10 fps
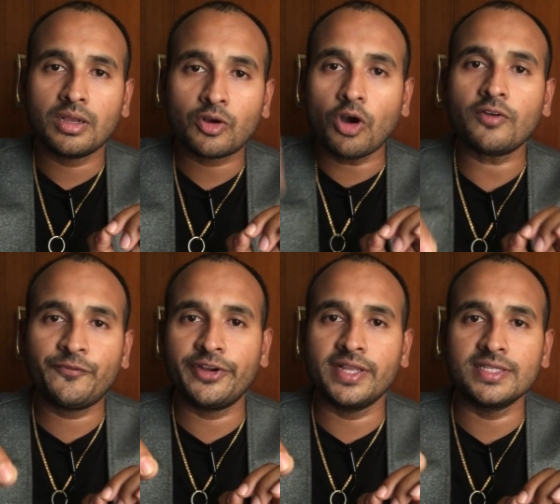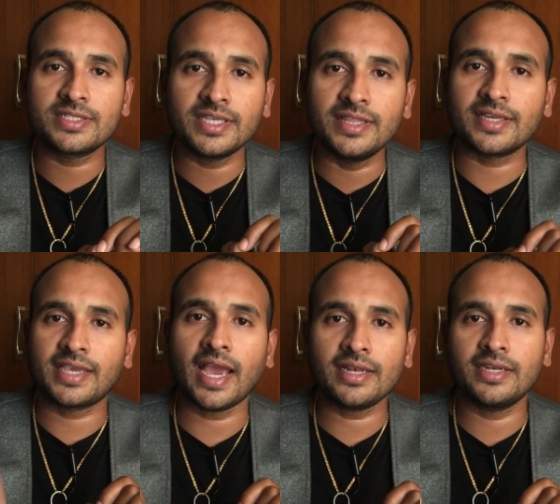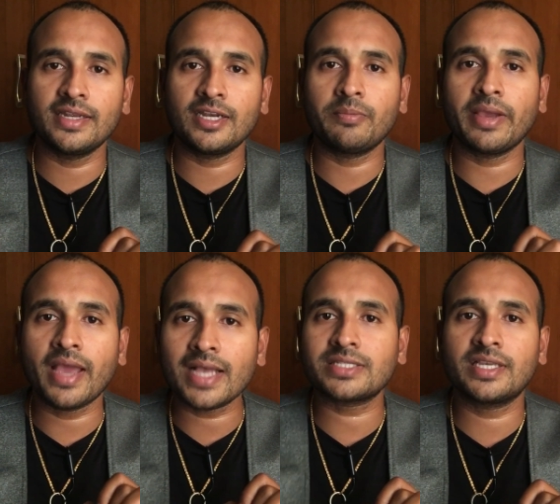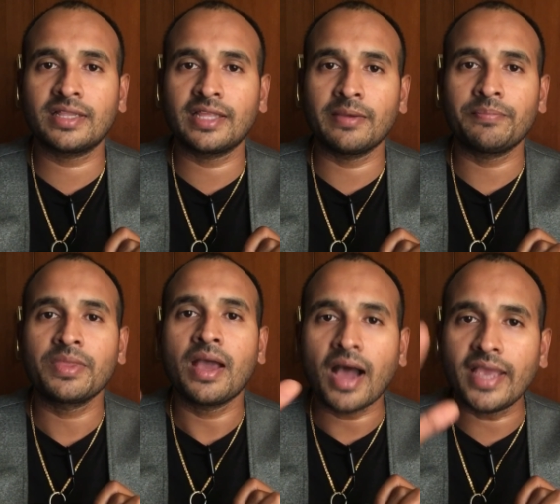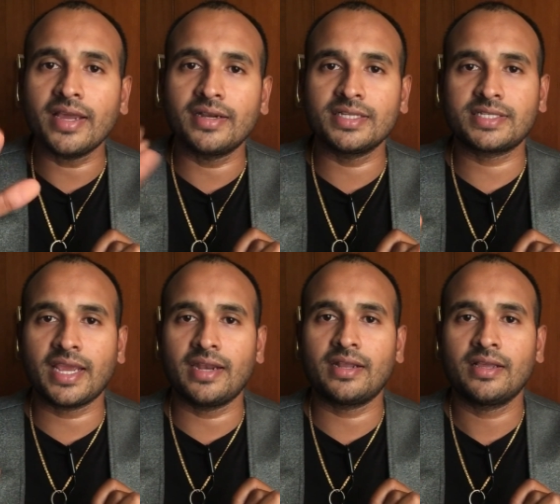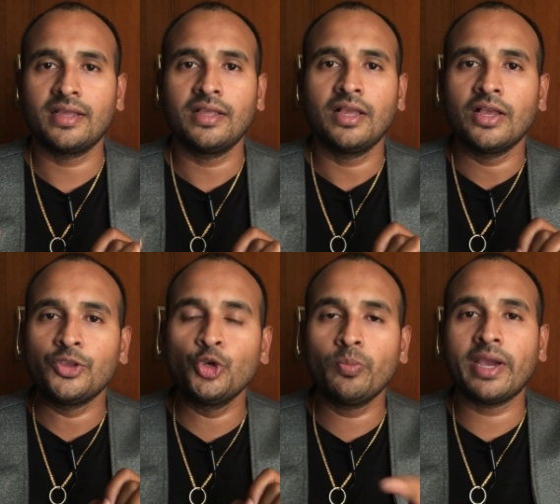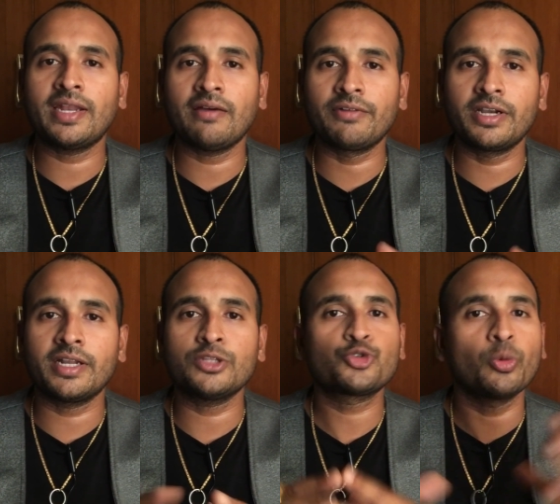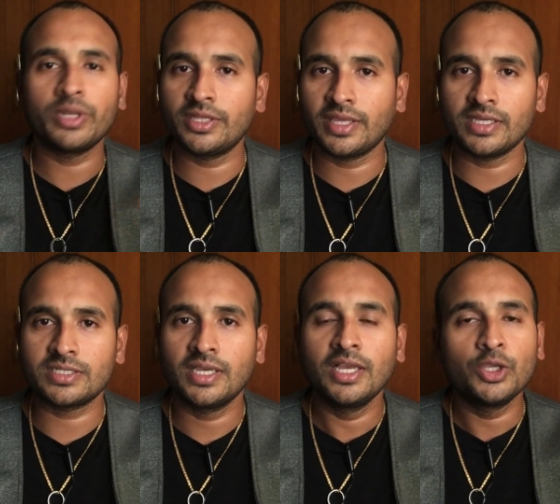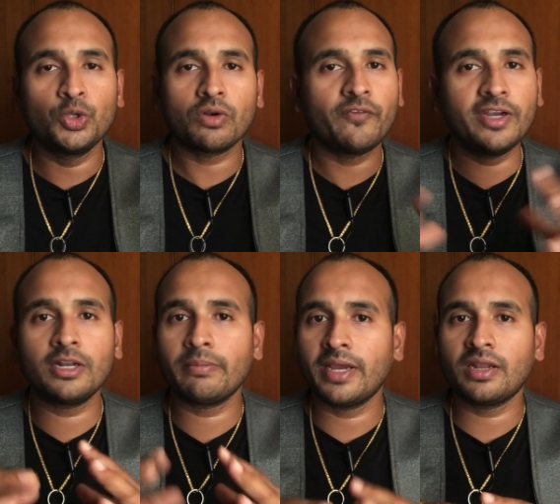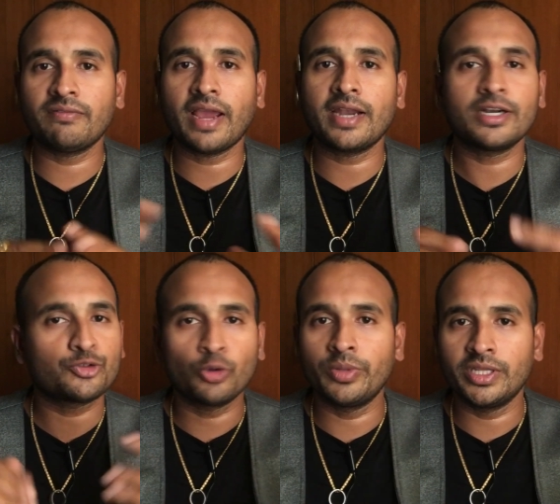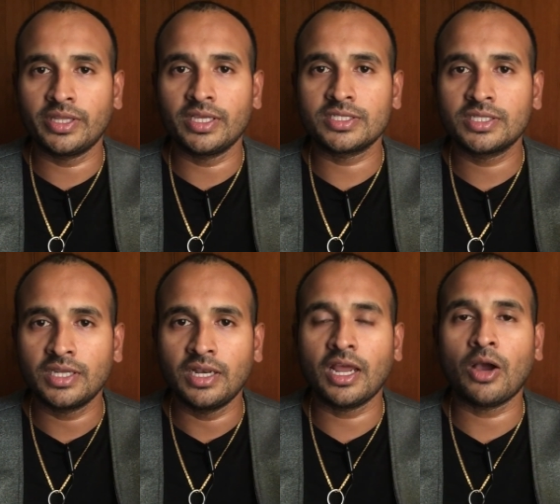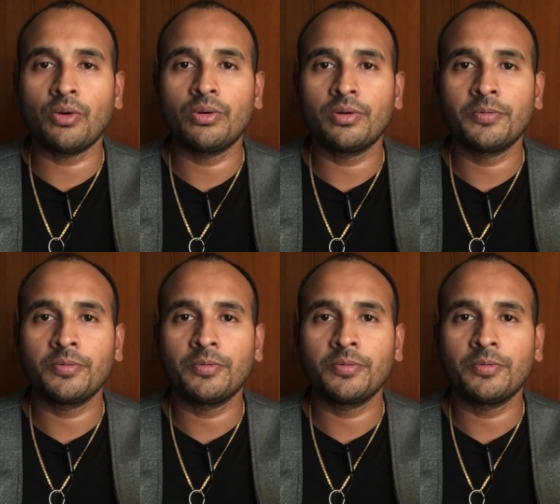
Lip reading: confidence in the candidate by asking them, I understand. You might have written so many things. Your vendor might have added so many things. Now,